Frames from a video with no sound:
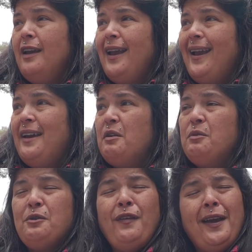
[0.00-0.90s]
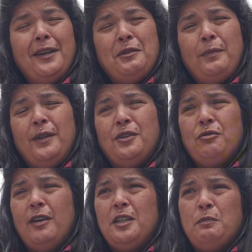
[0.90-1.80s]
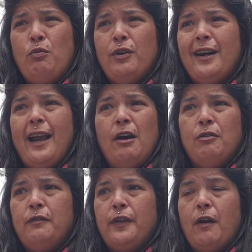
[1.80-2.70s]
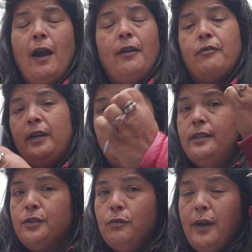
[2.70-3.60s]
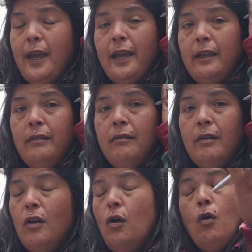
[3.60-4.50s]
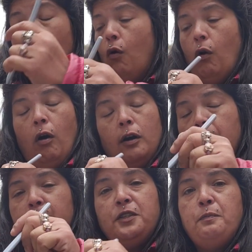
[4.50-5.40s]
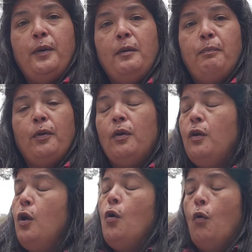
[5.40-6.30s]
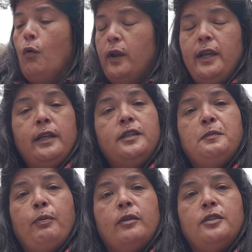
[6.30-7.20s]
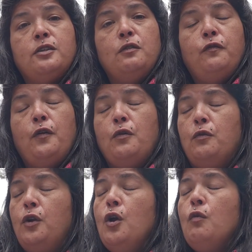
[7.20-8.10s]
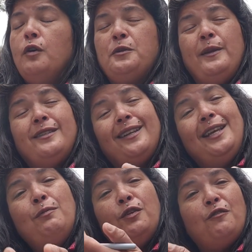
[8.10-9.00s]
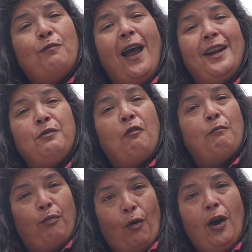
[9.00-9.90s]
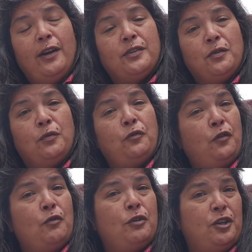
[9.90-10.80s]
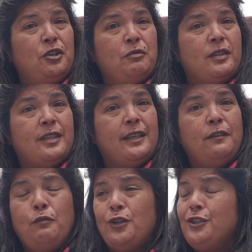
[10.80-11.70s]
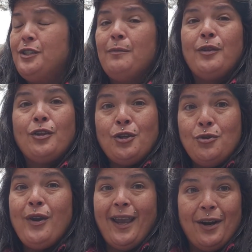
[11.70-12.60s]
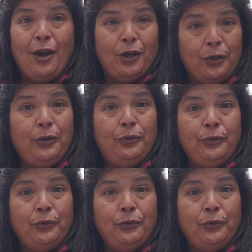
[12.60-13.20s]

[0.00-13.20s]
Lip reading: And it would have had to been transported out of there either in his own head or on a piece of paper, or in his personal phone, which means that he would have had to have brought his own phone into a skiff, which is something that you cannot do.